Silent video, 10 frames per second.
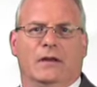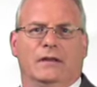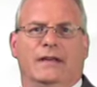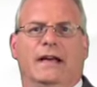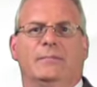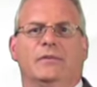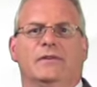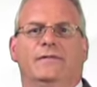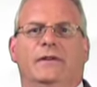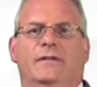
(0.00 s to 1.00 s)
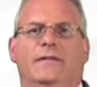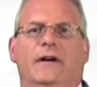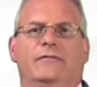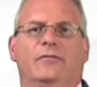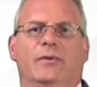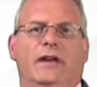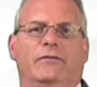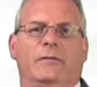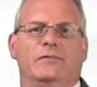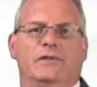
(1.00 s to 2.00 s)
Todds Pacific filed for
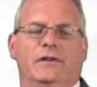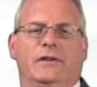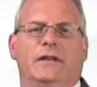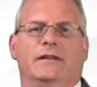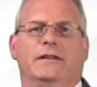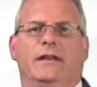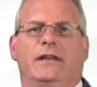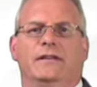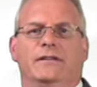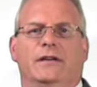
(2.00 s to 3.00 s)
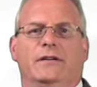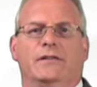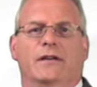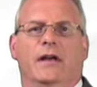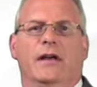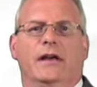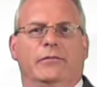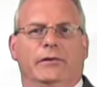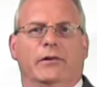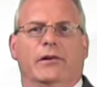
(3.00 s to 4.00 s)
bankruptcy in 1986,
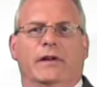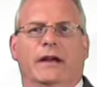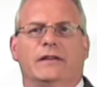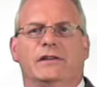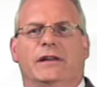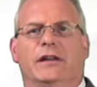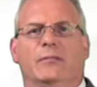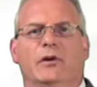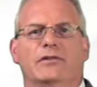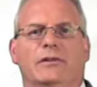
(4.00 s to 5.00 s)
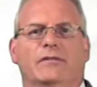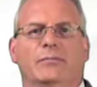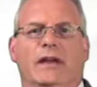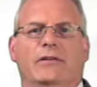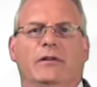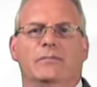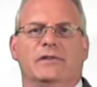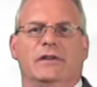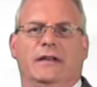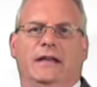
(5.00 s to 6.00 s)
reorganizing and emerging from
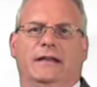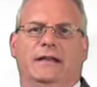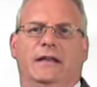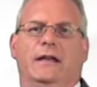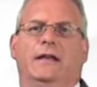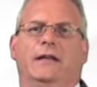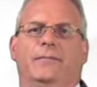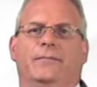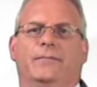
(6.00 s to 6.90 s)
bankruptcy in 1990.